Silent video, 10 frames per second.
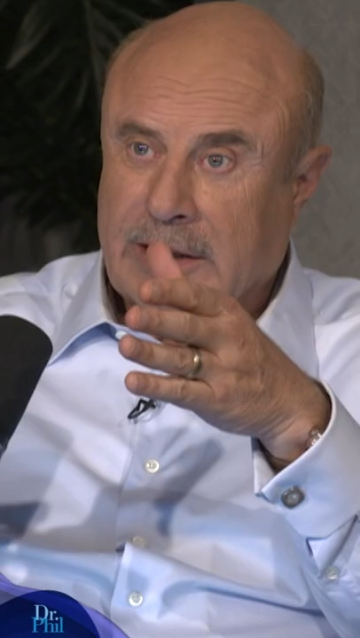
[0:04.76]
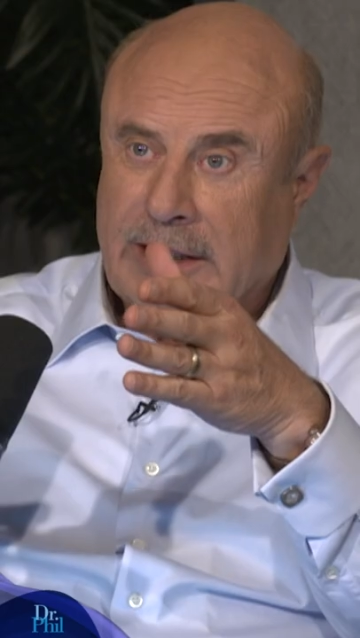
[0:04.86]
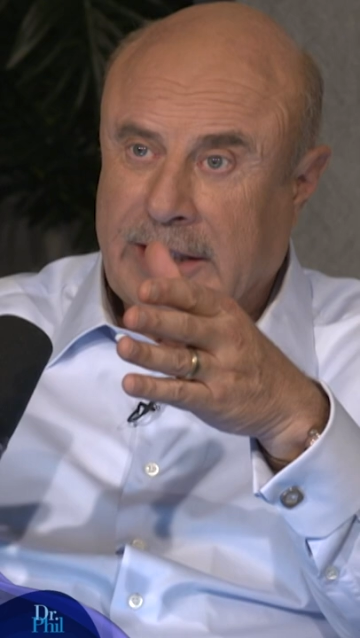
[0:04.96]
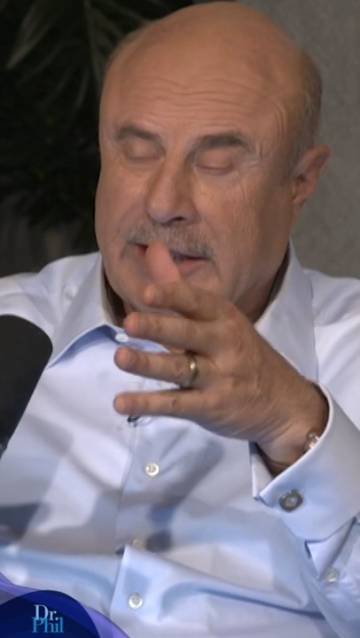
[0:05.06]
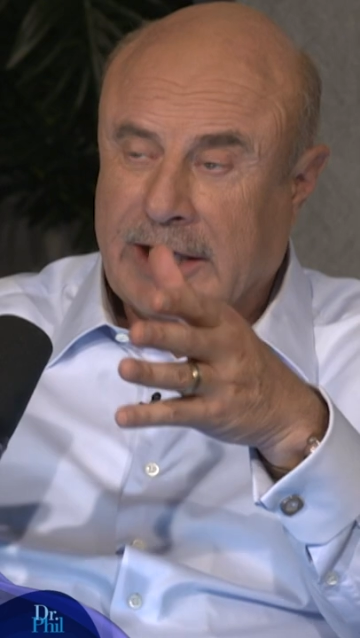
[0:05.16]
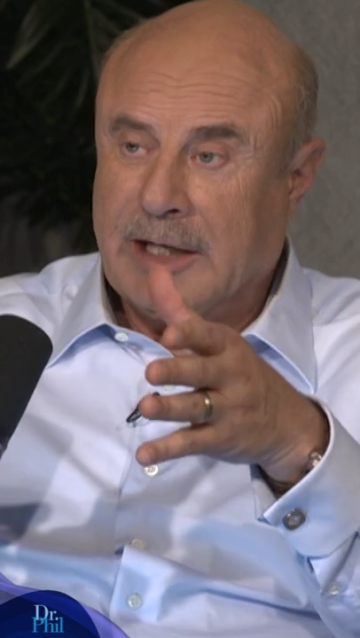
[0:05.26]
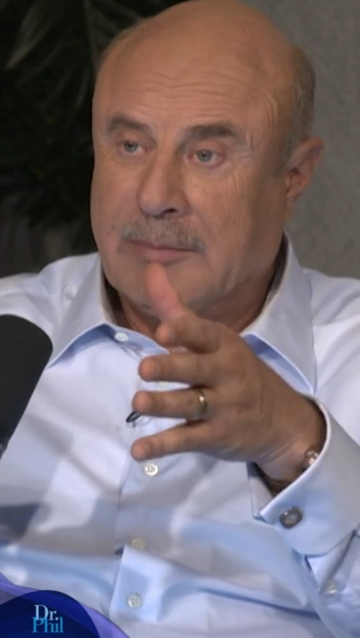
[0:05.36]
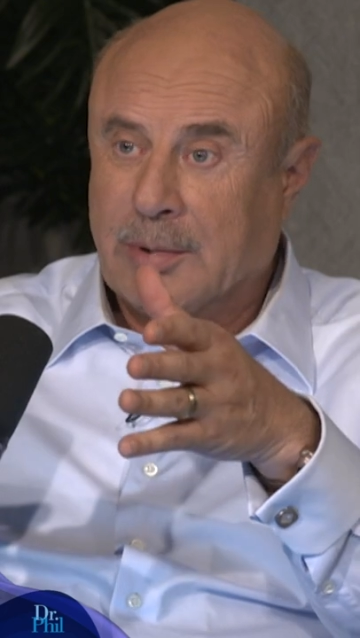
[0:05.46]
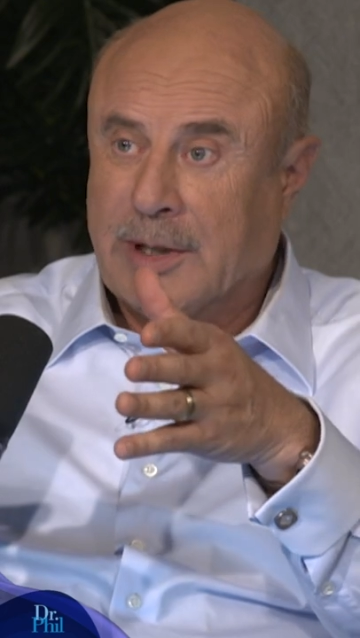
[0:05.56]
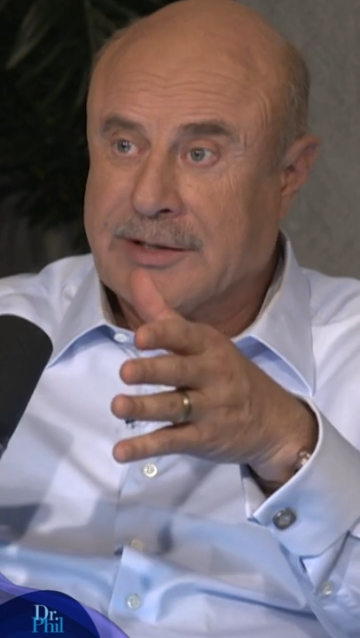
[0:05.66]
he
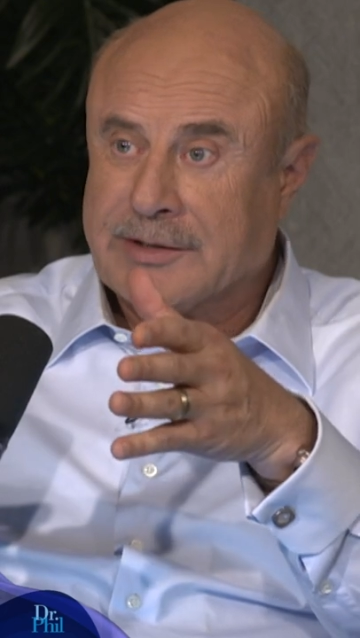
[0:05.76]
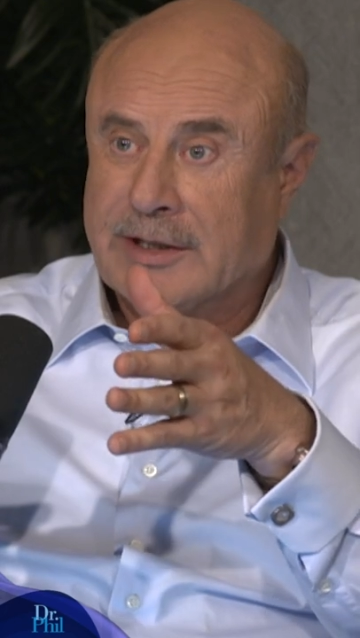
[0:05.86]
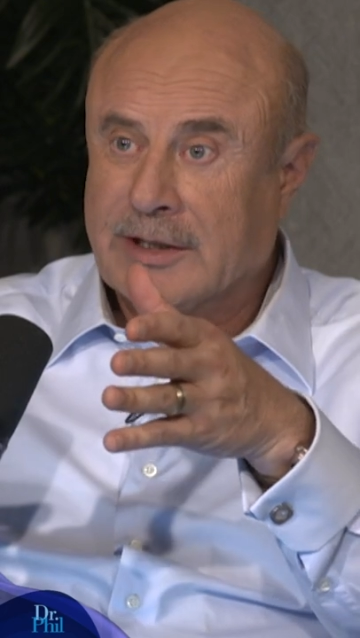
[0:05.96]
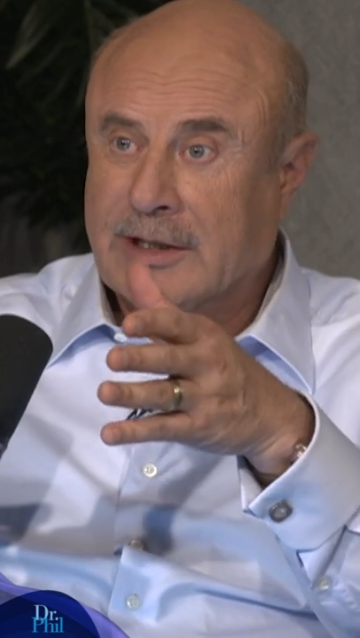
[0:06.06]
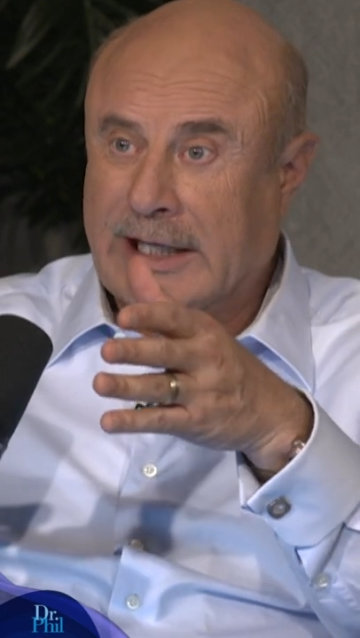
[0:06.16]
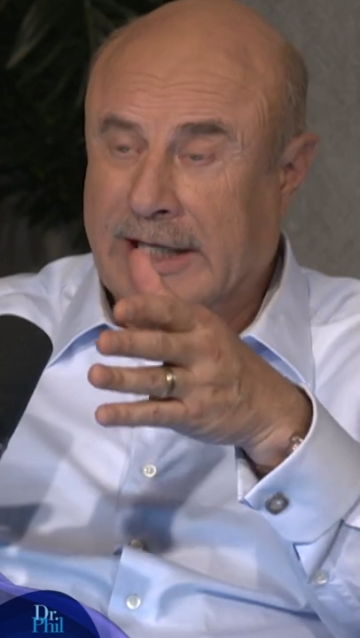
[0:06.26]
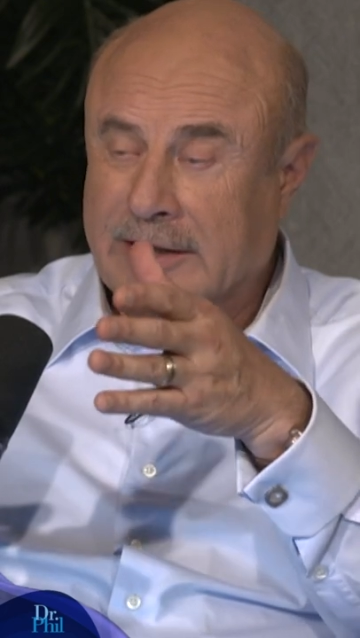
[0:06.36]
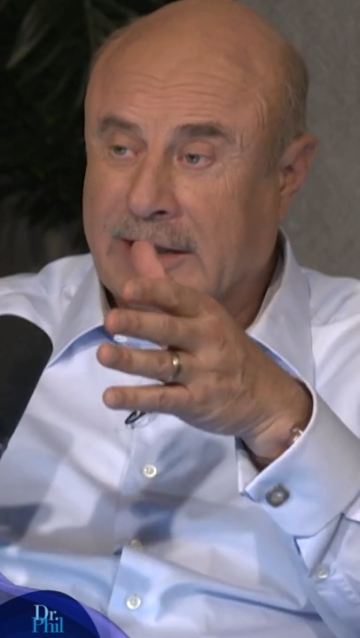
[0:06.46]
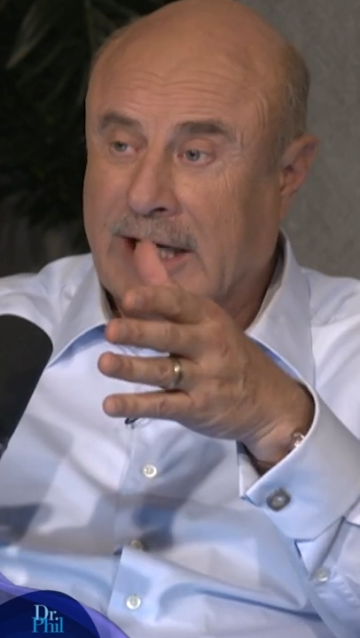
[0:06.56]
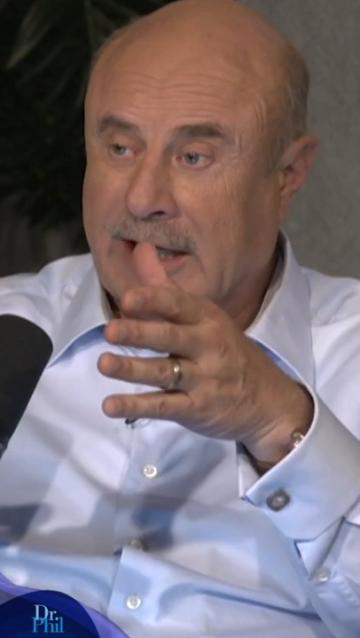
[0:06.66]
came present
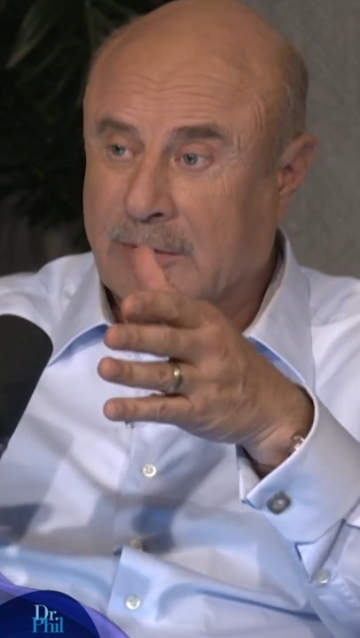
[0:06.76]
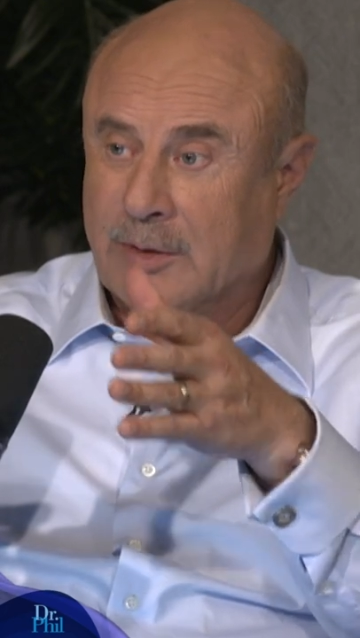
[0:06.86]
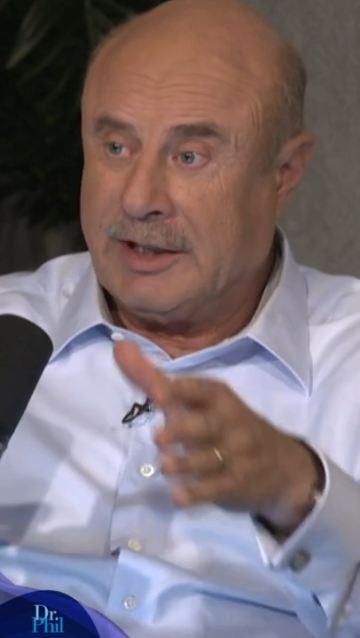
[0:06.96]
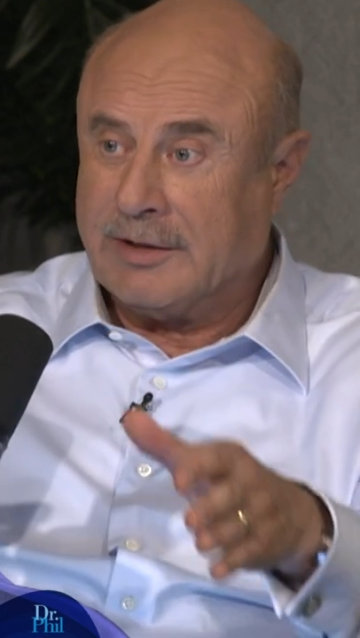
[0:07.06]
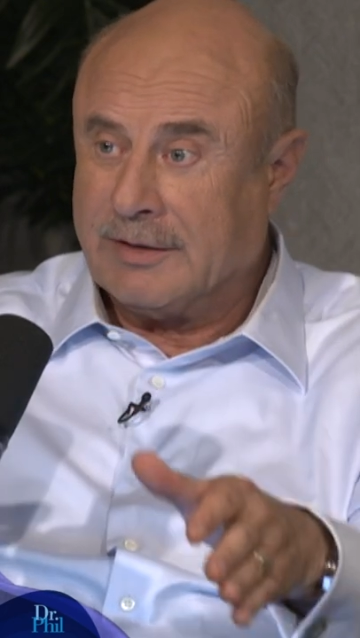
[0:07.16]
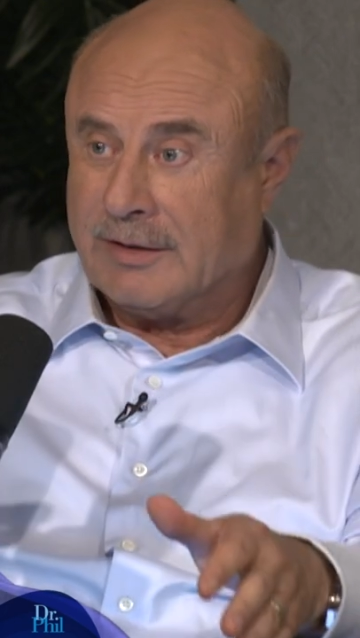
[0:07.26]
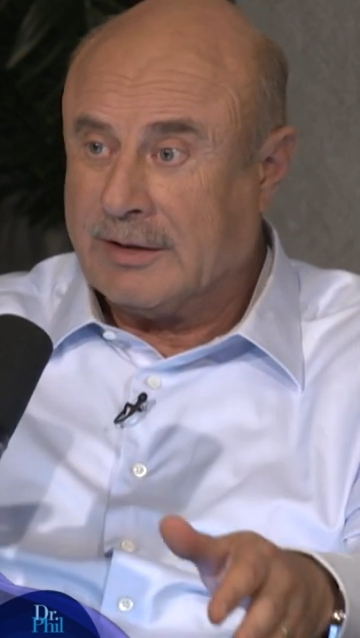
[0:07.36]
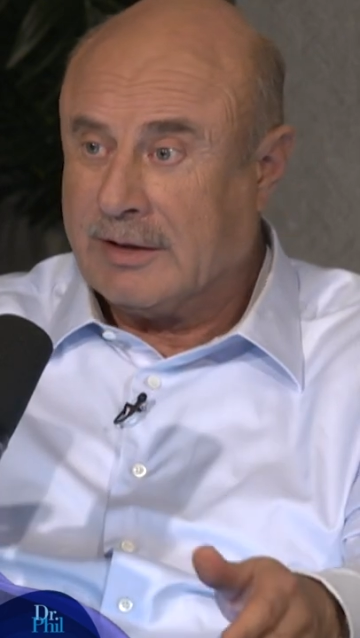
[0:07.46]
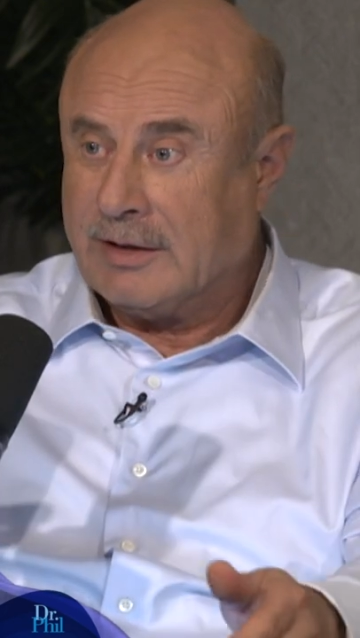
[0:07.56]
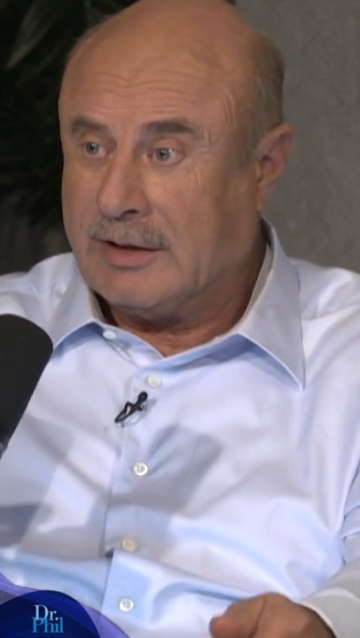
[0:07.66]
and got real